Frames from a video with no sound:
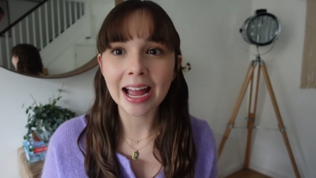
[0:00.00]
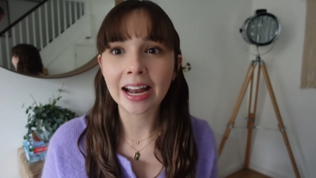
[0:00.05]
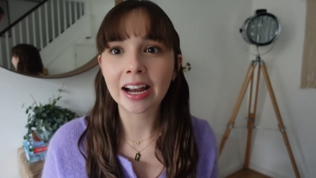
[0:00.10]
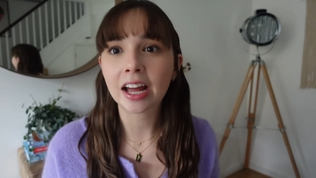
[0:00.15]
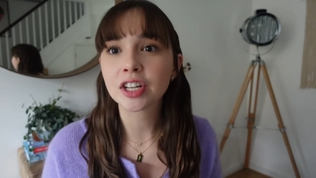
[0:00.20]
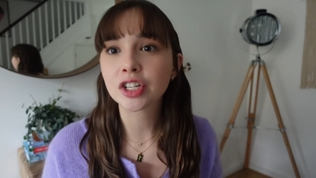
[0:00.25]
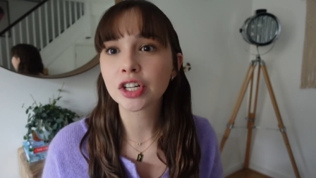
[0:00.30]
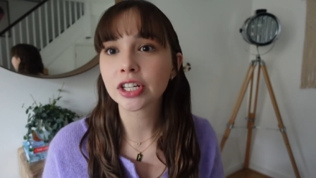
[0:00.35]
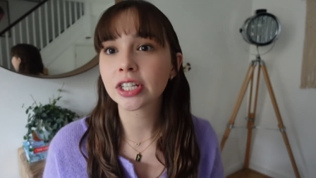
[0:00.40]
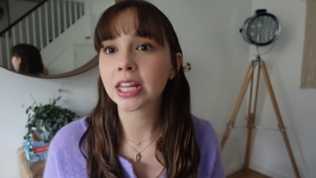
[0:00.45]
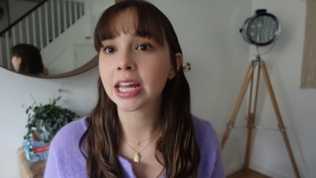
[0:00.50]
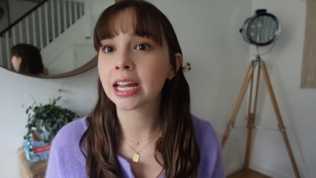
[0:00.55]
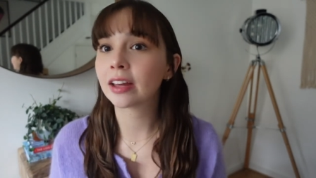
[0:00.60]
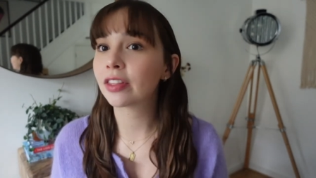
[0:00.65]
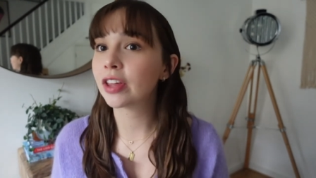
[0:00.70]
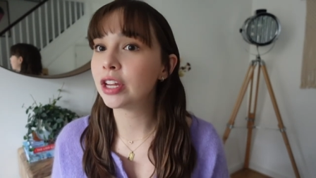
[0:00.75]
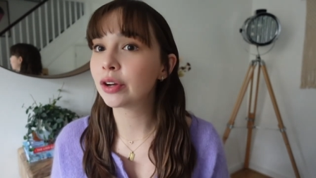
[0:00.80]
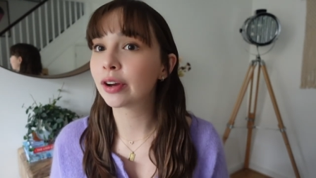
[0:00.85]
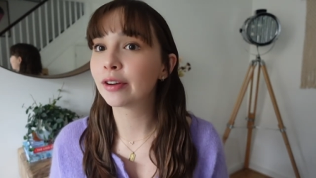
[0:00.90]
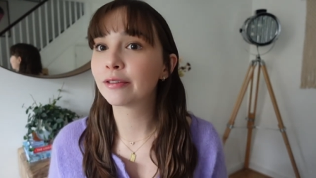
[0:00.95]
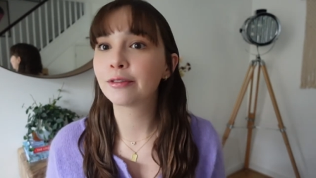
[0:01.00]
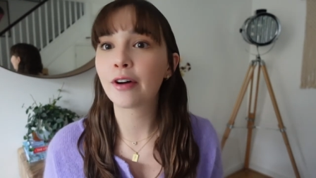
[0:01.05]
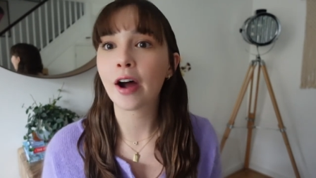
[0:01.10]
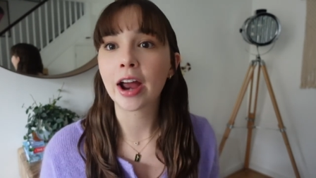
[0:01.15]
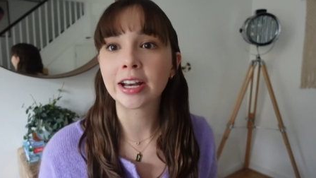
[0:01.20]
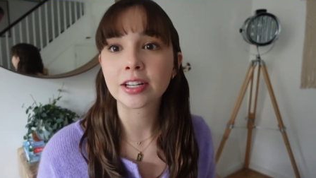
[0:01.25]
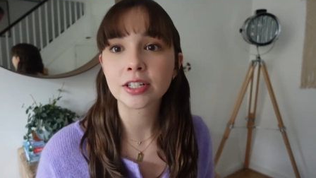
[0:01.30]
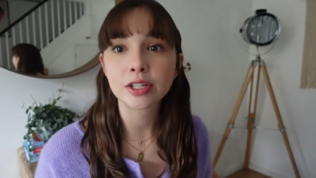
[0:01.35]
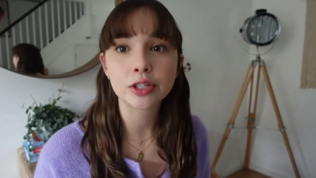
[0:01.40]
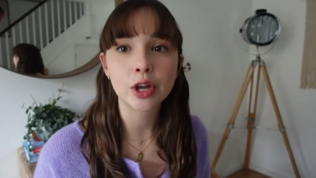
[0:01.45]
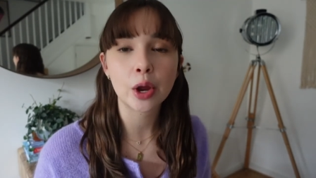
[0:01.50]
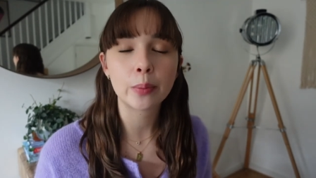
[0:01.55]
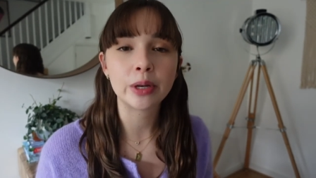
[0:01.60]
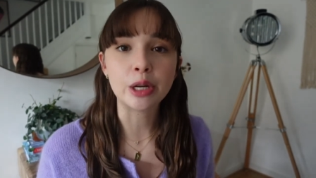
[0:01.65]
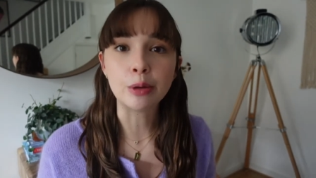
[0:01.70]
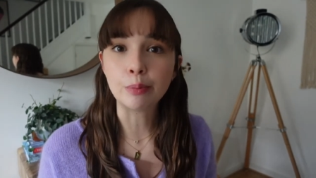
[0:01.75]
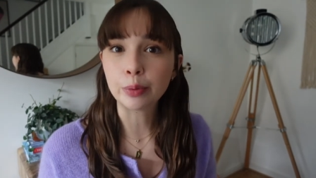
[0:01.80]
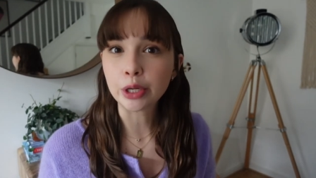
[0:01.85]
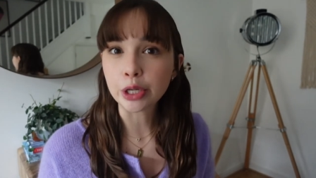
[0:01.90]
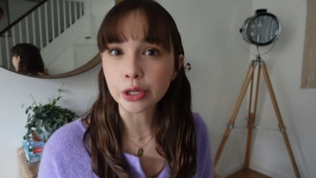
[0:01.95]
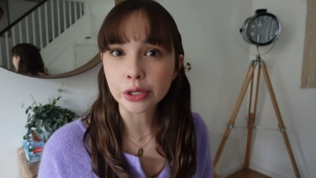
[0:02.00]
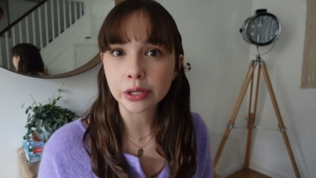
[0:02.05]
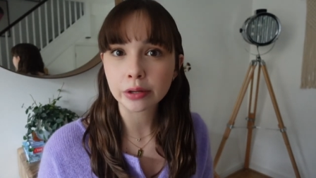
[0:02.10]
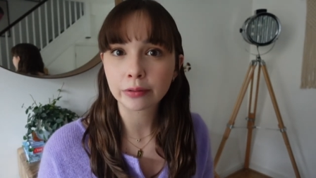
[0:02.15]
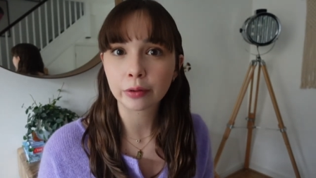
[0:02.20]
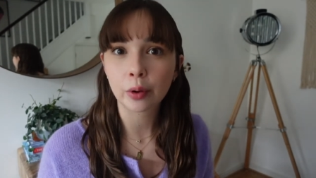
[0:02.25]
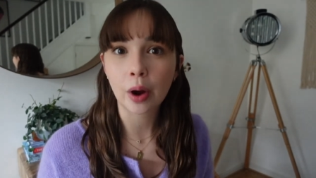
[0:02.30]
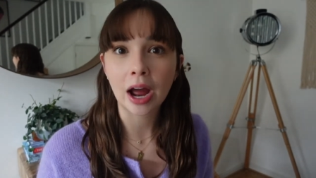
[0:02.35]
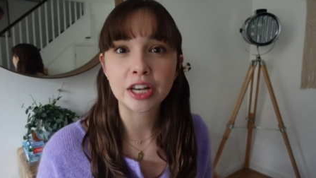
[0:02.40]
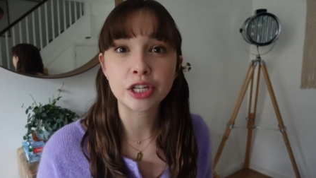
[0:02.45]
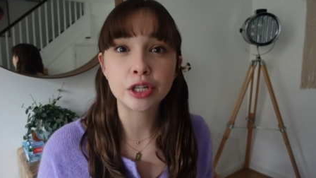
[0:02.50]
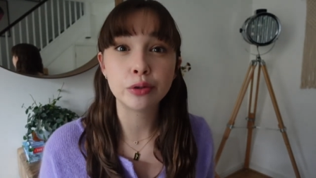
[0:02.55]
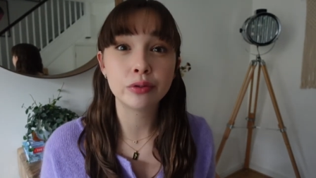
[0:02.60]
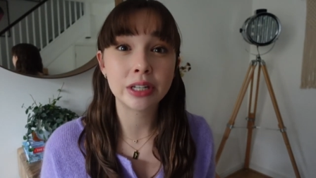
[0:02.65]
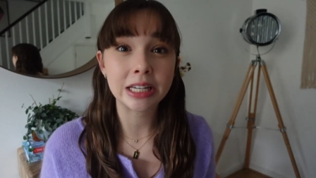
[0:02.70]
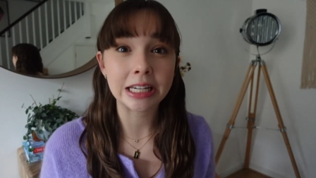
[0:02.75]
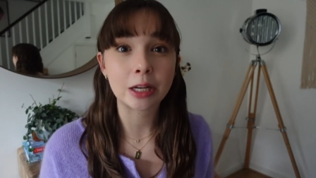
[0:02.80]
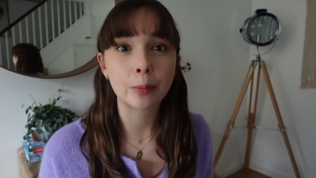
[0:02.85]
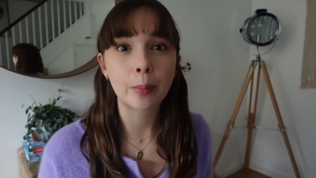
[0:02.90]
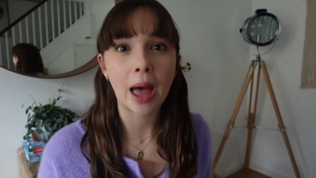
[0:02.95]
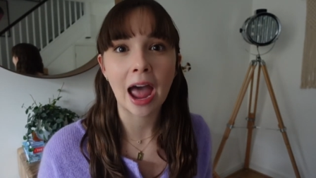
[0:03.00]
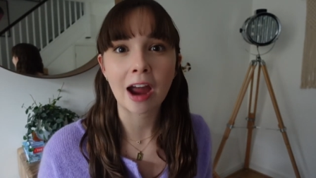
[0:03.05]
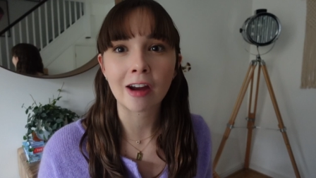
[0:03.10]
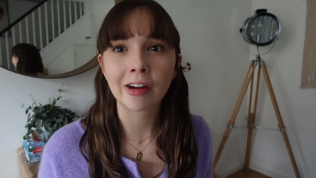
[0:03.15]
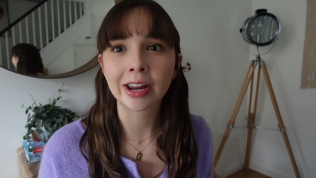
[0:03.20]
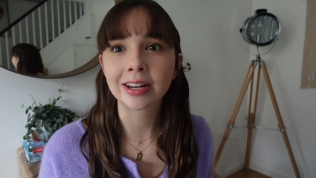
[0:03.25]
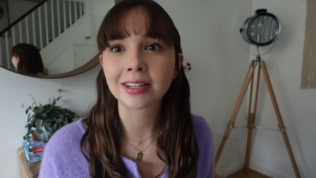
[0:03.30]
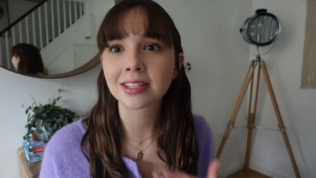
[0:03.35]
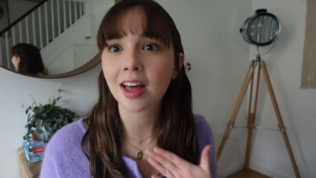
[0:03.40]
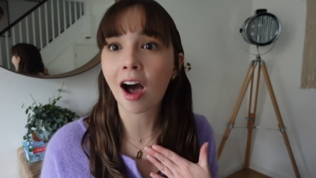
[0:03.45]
And I just think that you can find so many beautiful and unique pairings.